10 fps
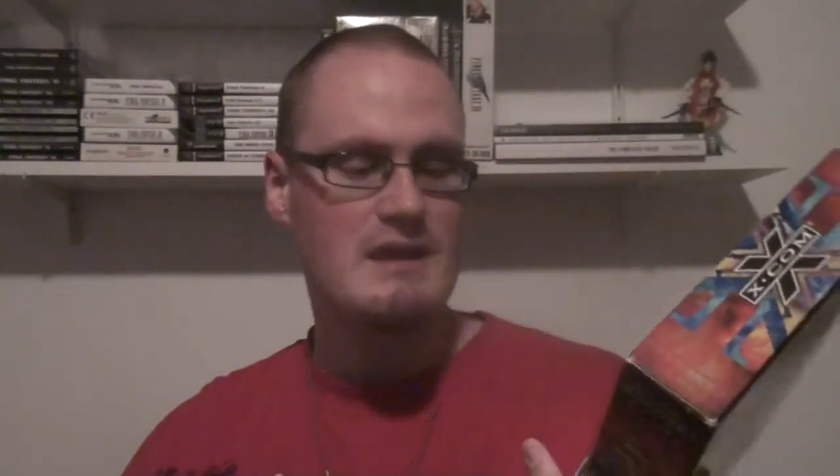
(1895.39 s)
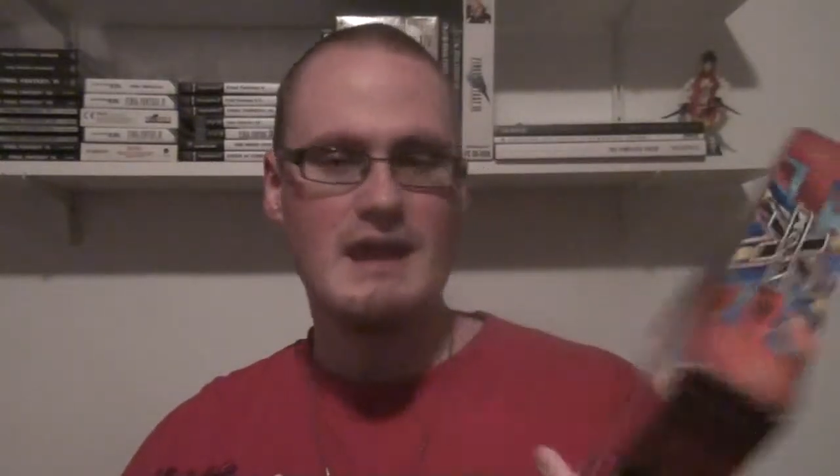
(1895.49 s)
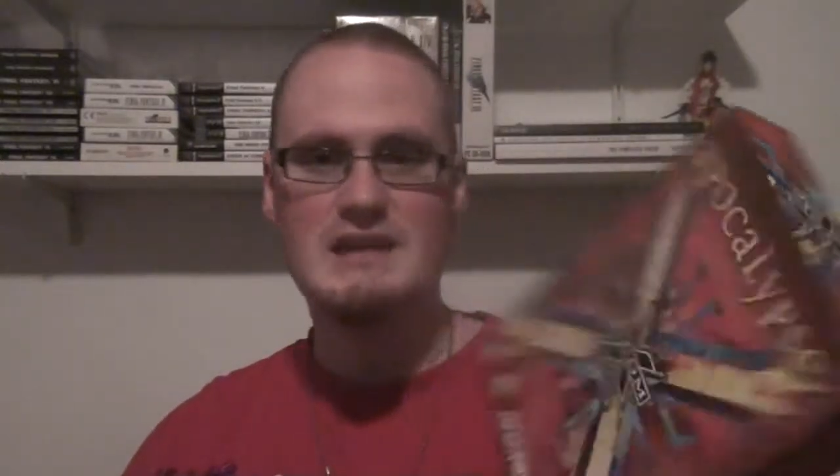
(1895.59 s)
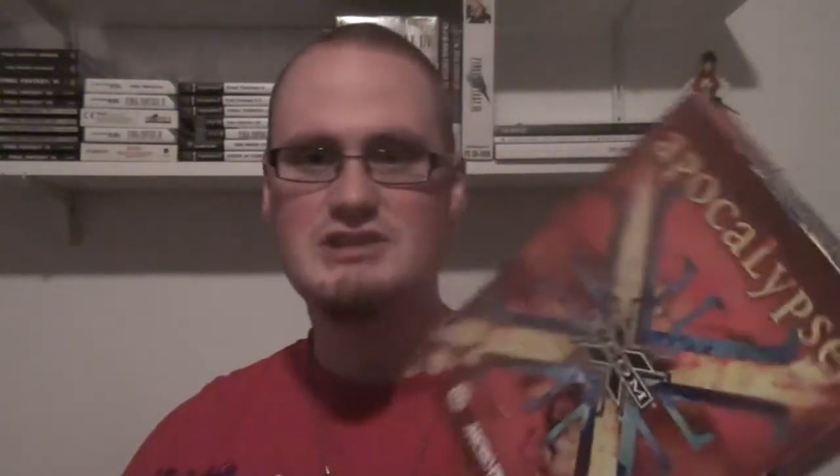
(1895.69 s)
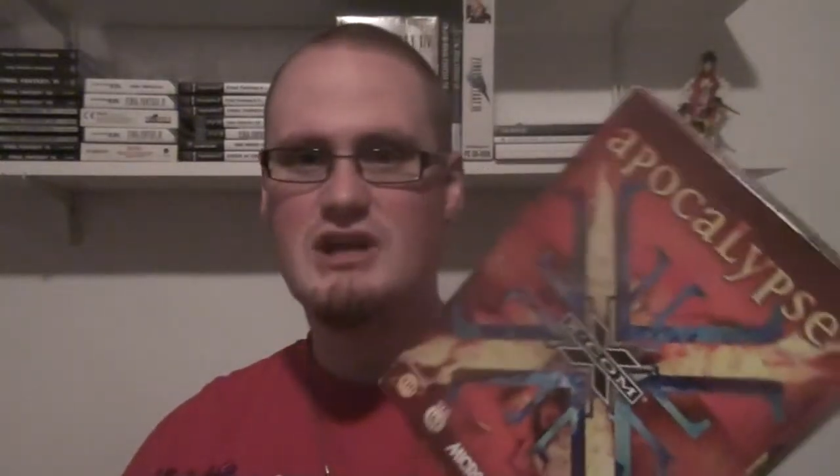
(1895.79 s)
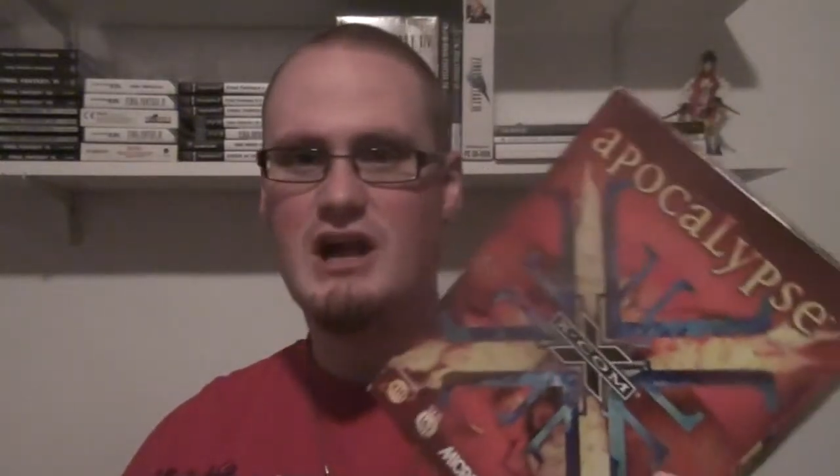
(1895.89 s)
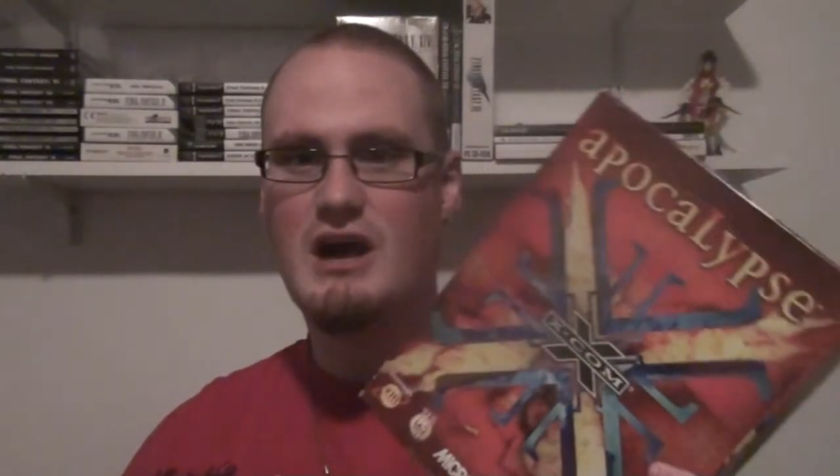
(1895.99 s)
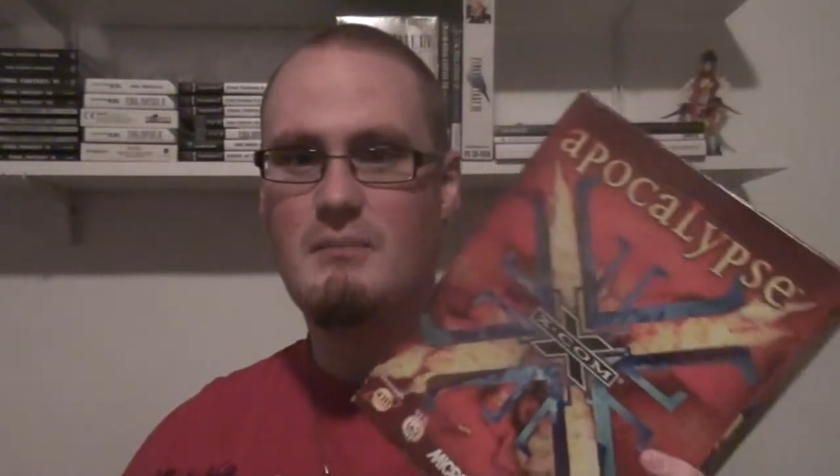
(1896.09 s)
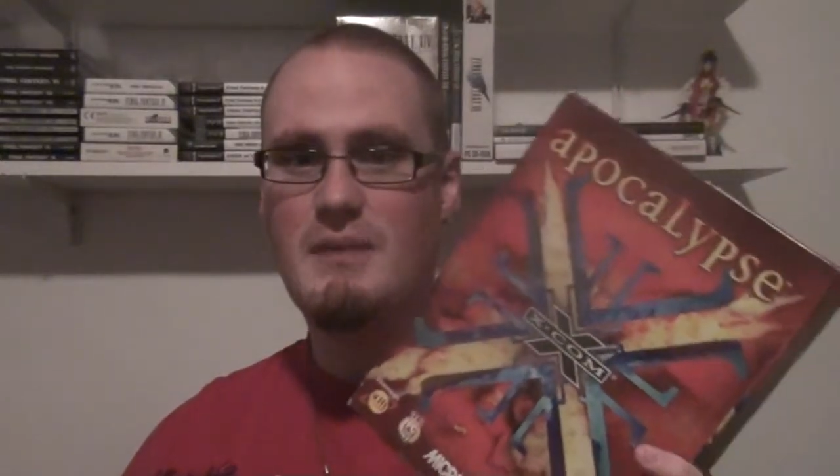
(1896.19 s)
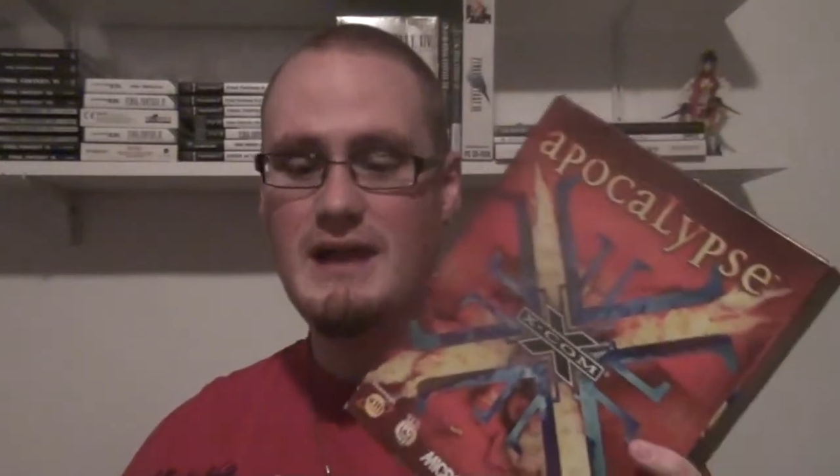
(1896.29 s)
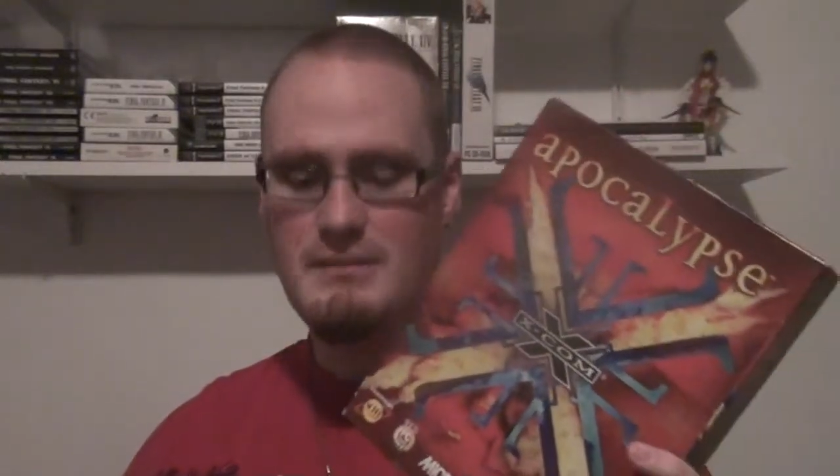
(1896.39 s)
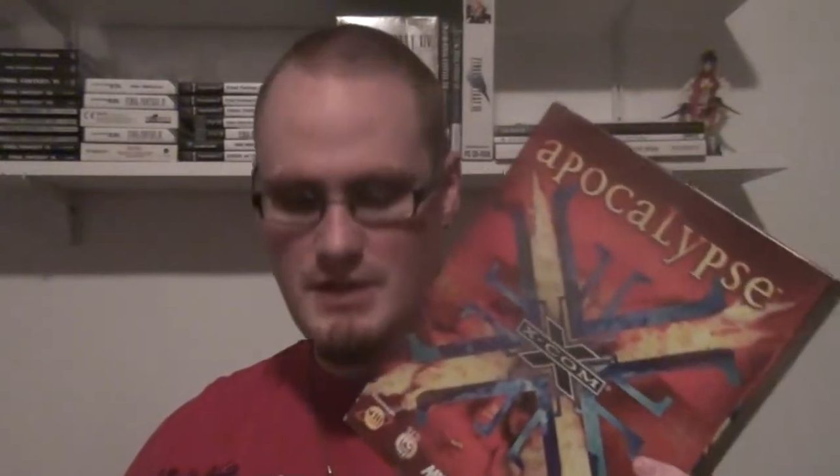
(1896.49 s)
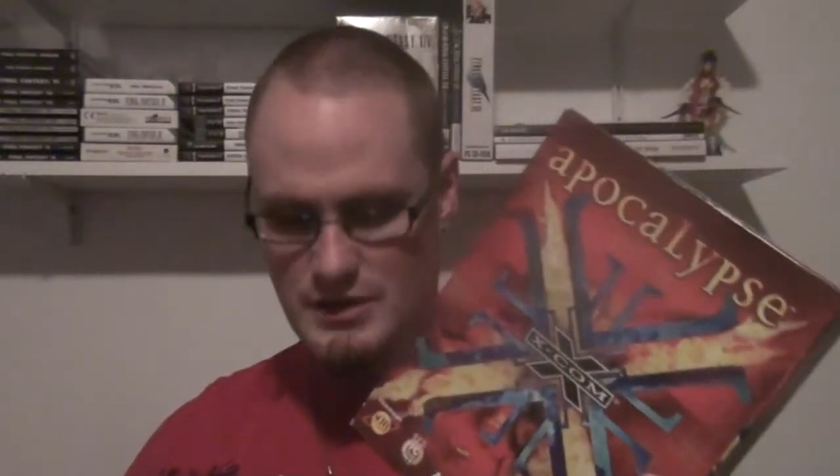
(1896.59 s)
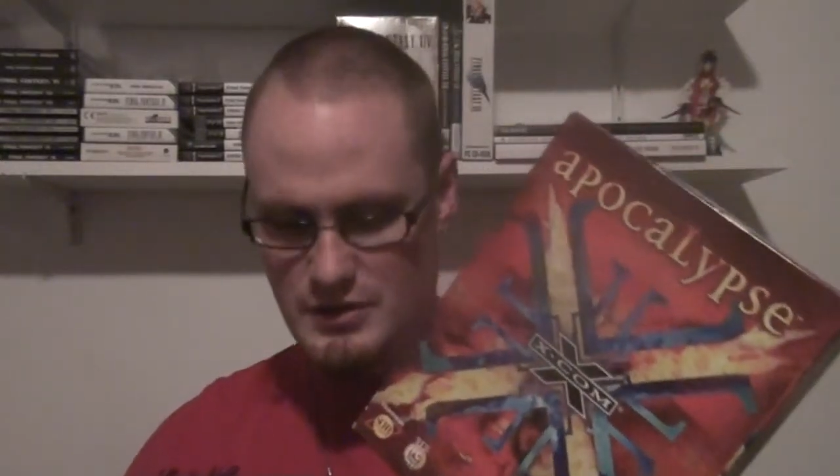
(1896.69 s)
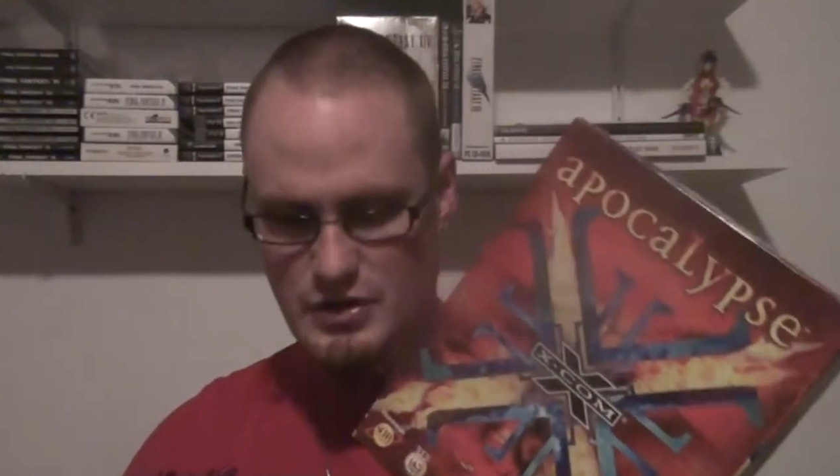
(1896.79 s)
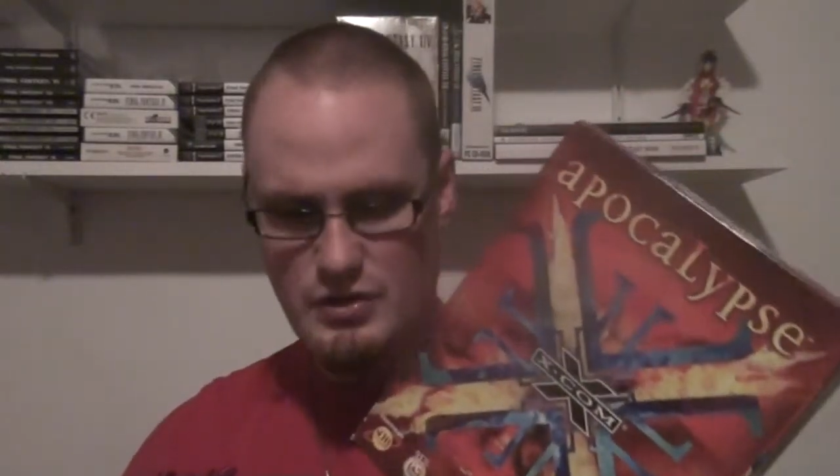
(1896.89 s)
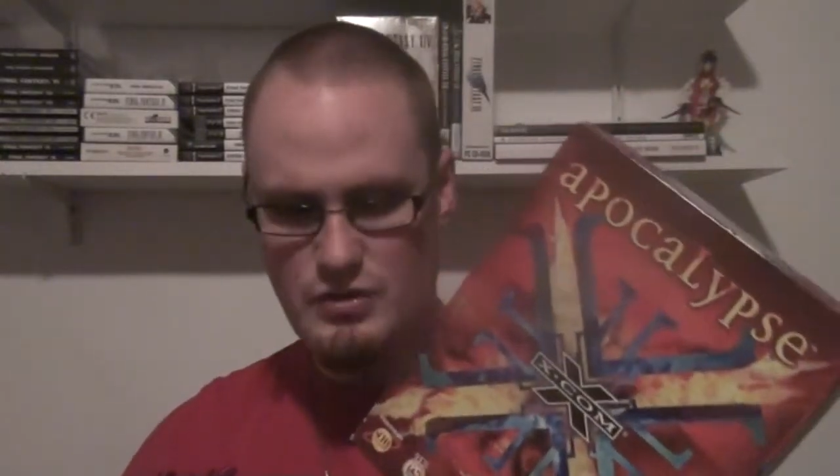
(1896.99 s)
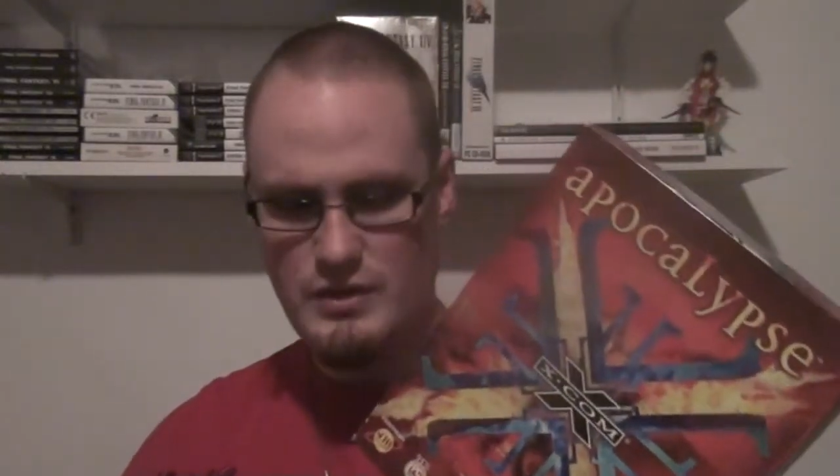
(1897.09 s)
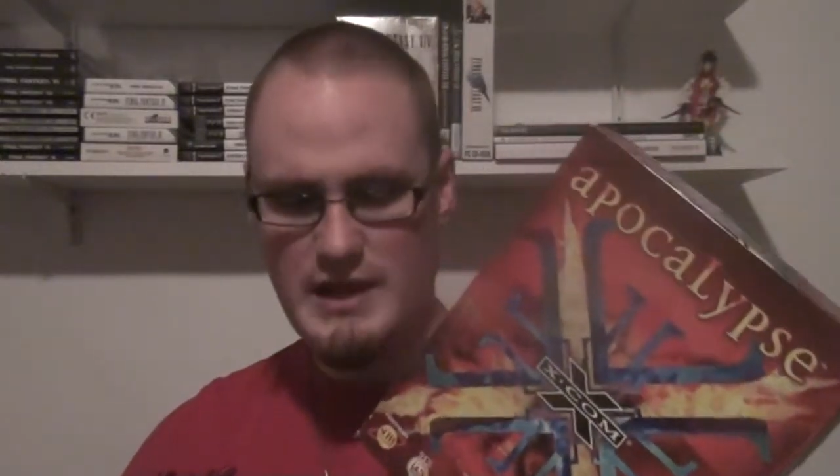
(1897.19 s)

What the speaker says: XCOM Enemy Unknown,